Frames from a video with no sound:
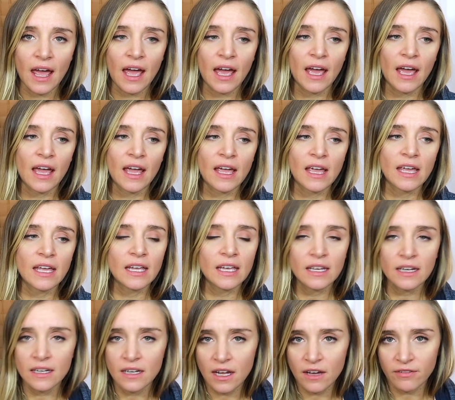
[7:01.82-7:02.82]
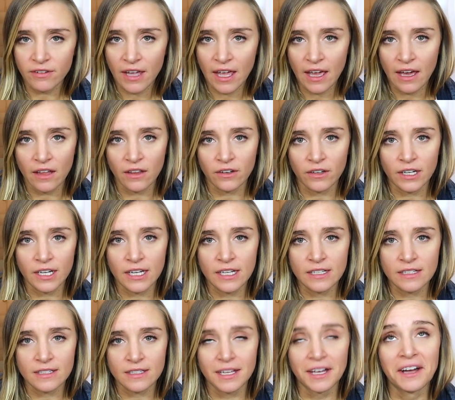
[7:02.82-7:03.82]
I eat enough
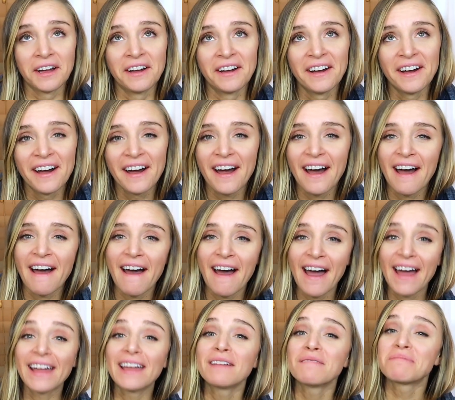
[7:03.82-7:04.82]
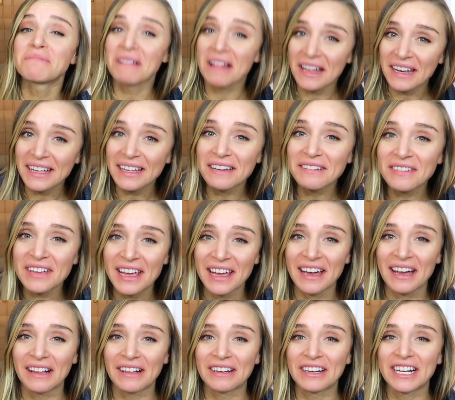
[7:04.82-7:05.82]
calories. I eat plenty of
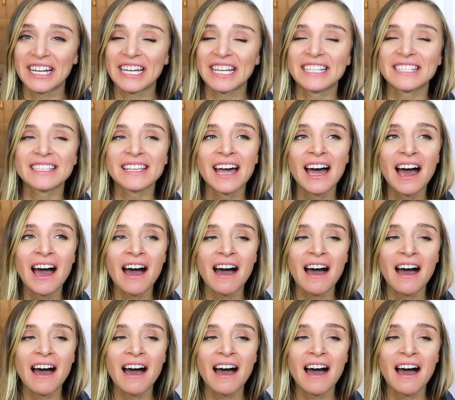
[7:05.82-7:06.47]
calories.